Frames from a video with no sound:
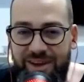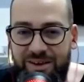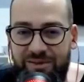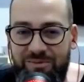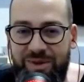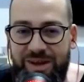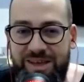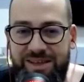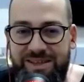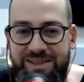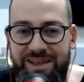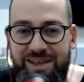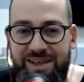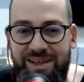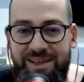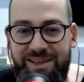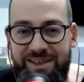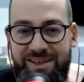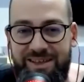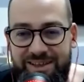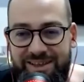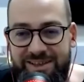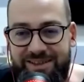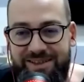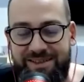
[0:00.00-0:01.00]
basically
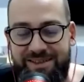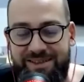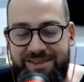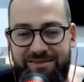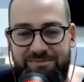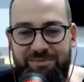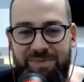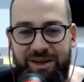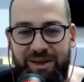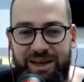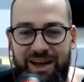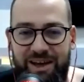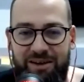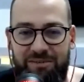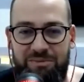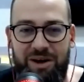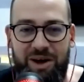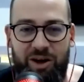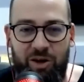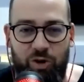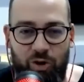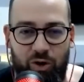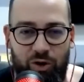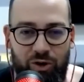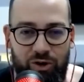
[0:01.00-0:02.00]
this became a
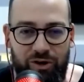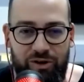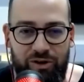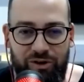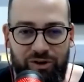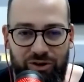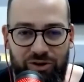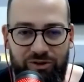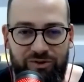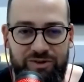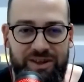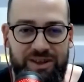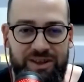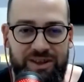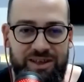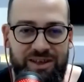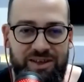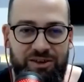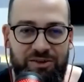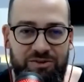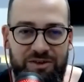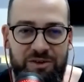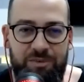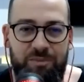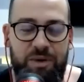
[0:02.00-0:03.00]
core of the
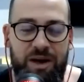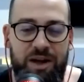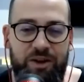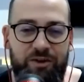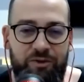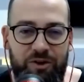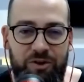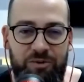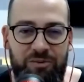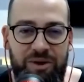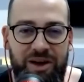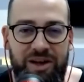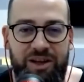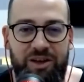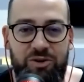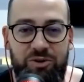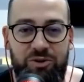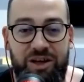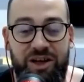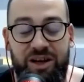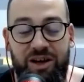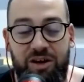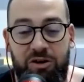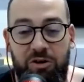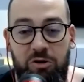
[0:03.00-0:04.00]
of the platform and you
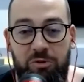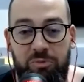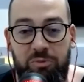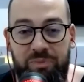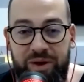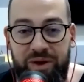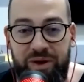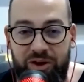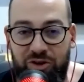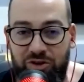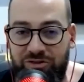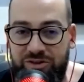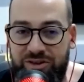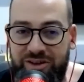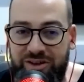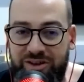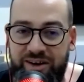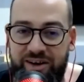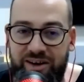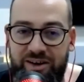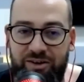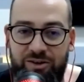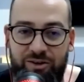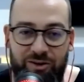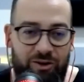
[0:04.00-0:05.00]
can go big over
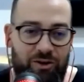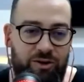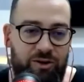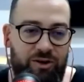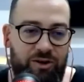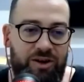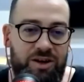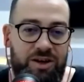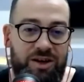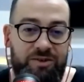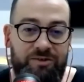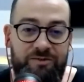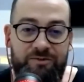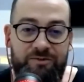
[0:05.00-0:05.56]
there or